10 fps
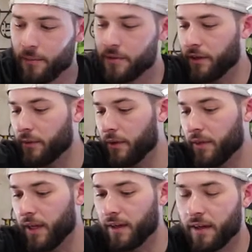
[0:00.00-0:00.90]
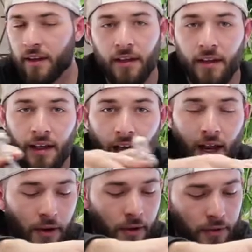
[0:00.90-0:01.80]
I'm dealing with like a,
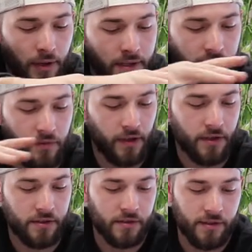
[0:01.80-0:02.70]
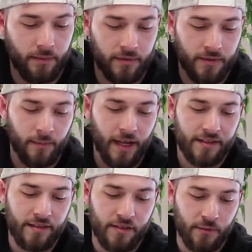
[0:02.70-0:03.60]
I don't know, a crazy fish or some, some
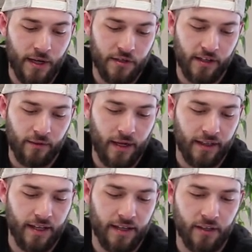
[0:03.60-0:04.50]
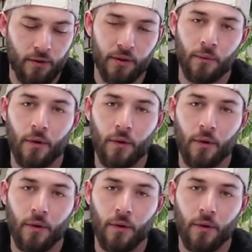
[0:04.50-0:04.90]
kind of situation will wanna let it go in the